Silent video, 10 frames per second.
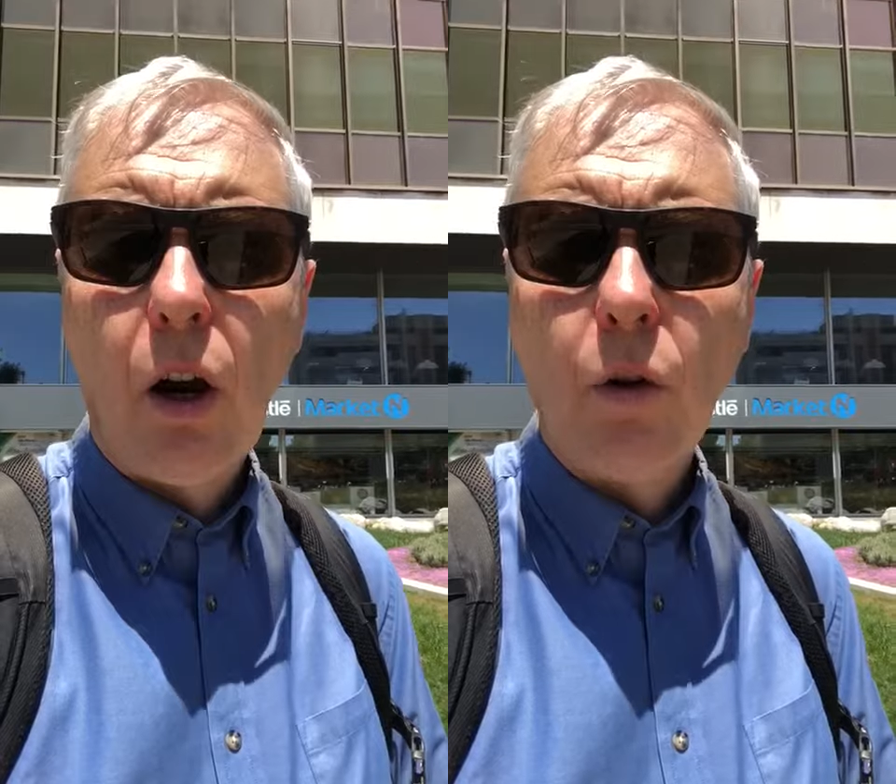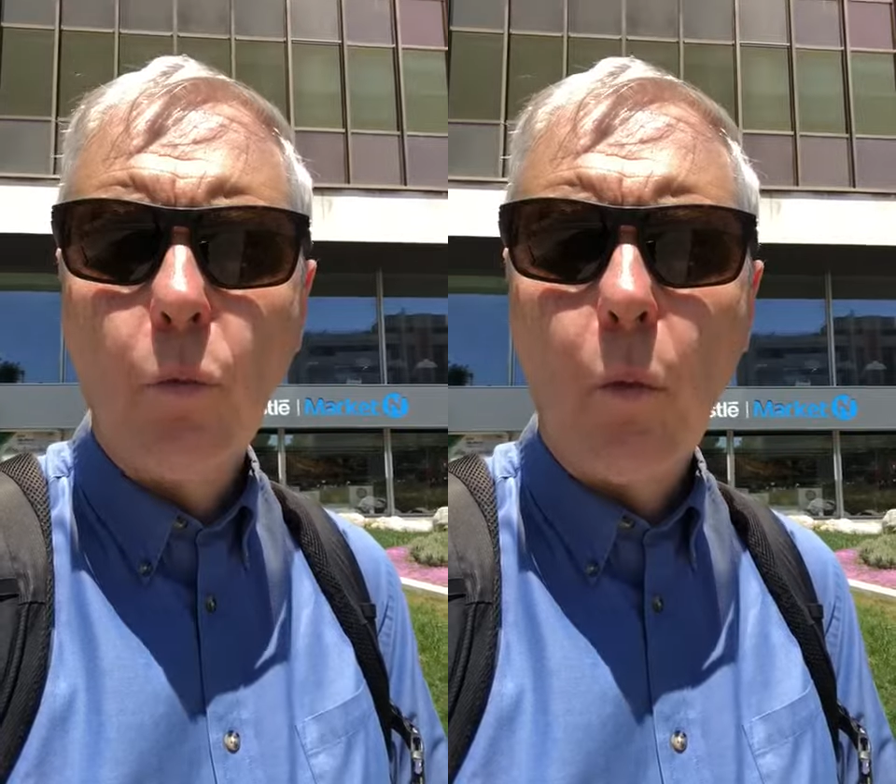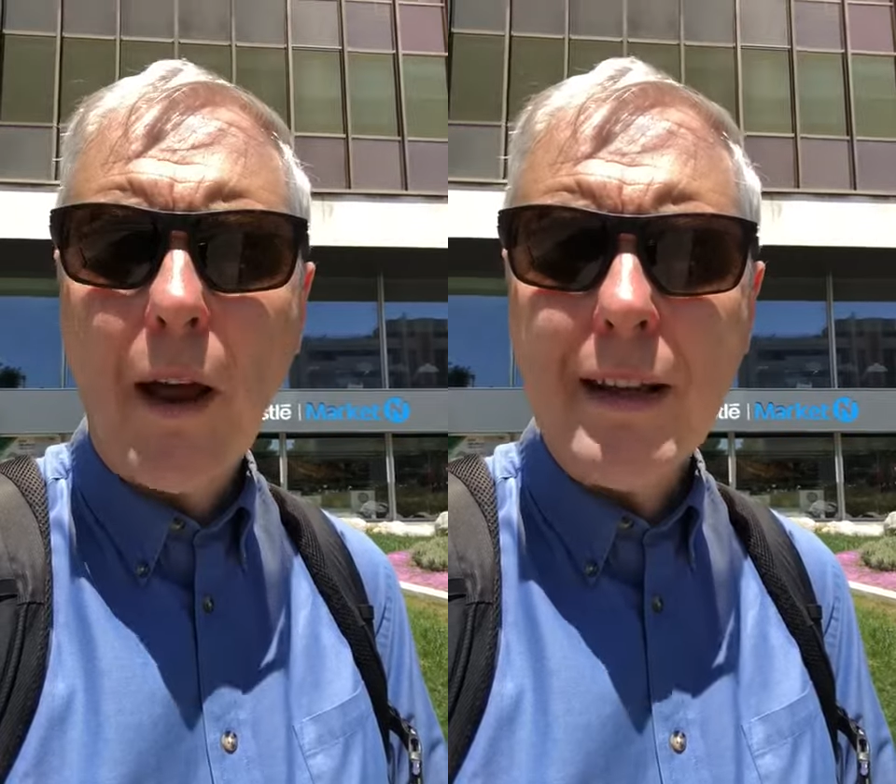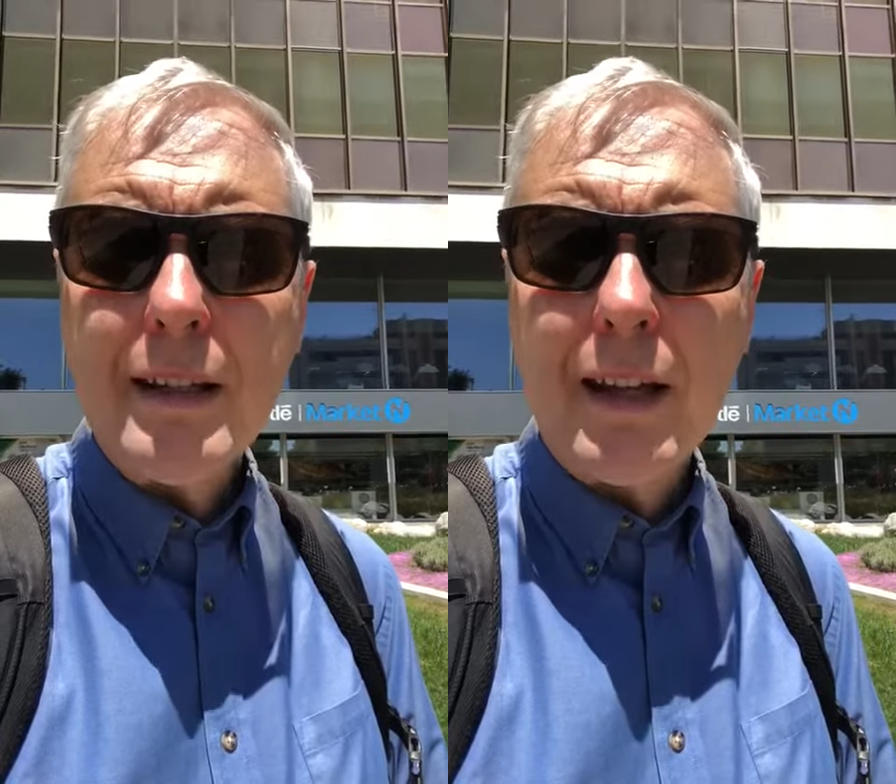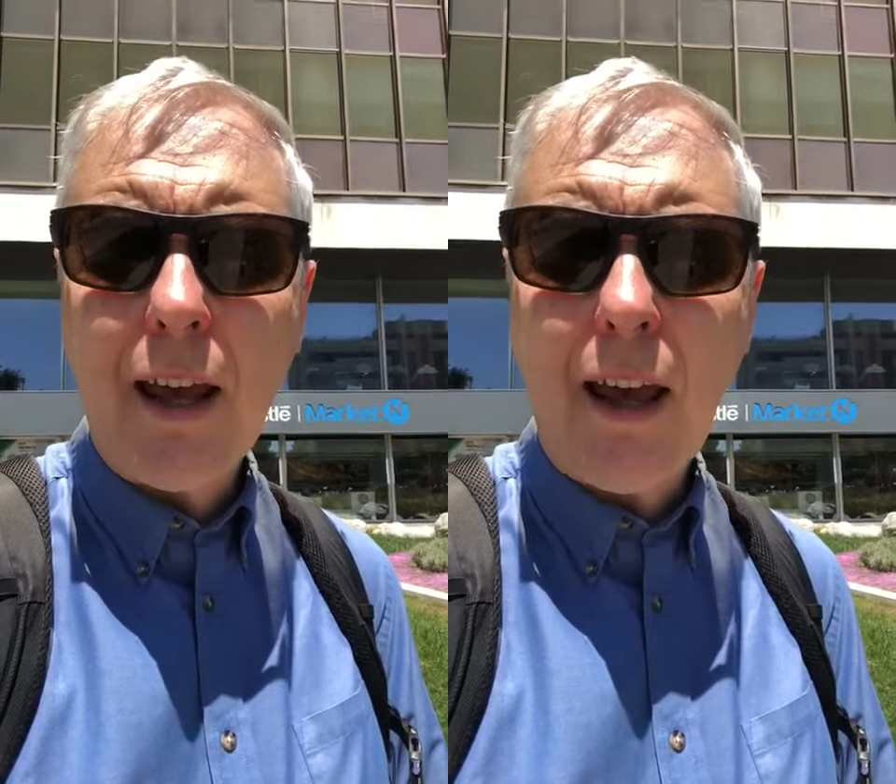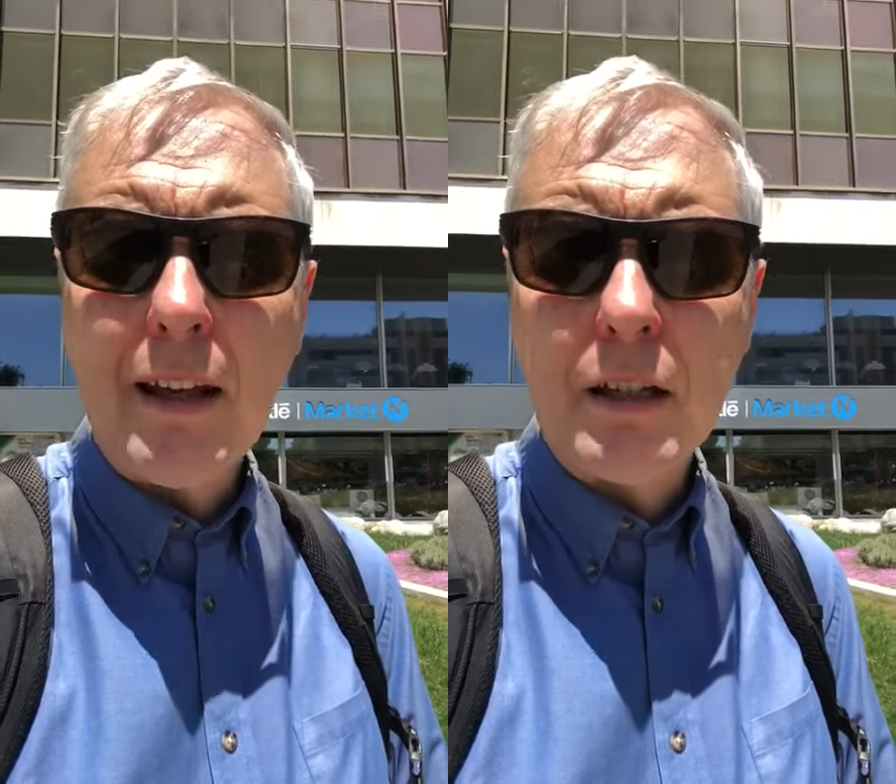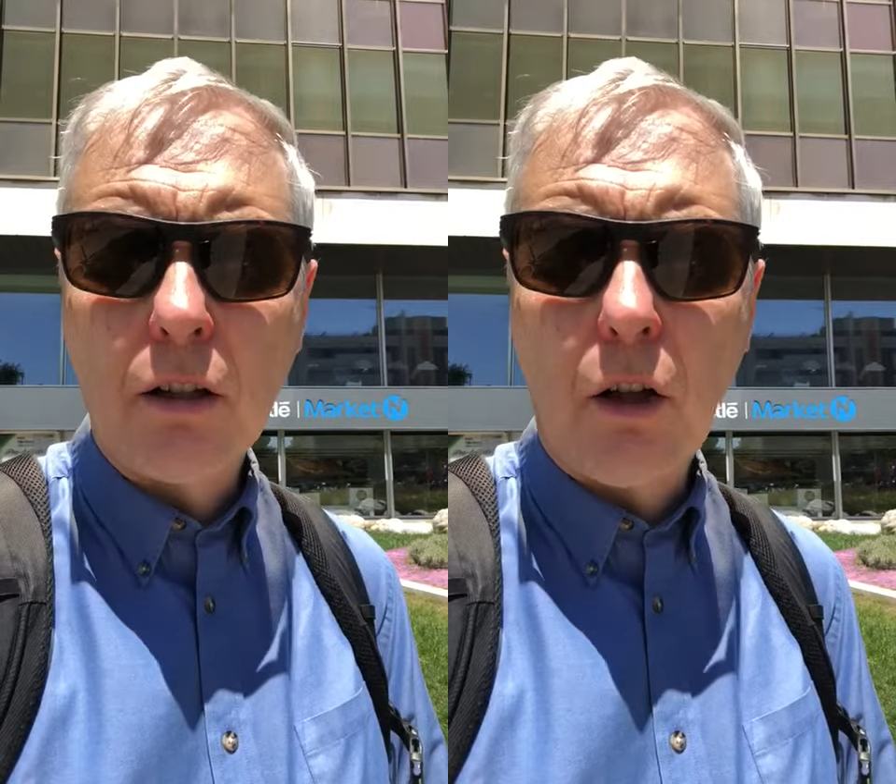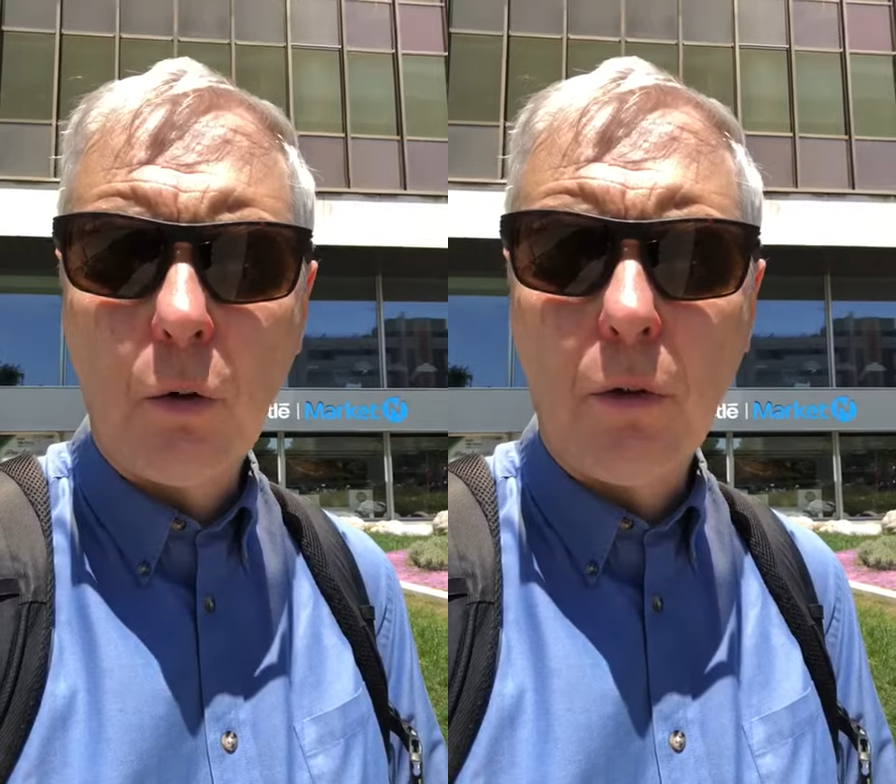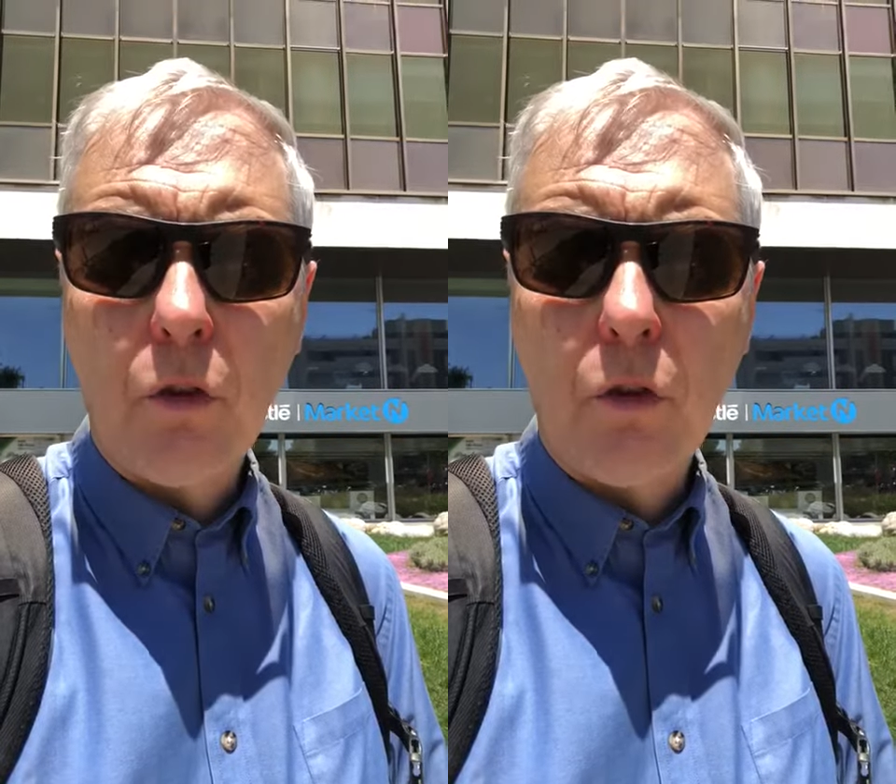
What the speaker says: On Wednesday at 8 o'clock,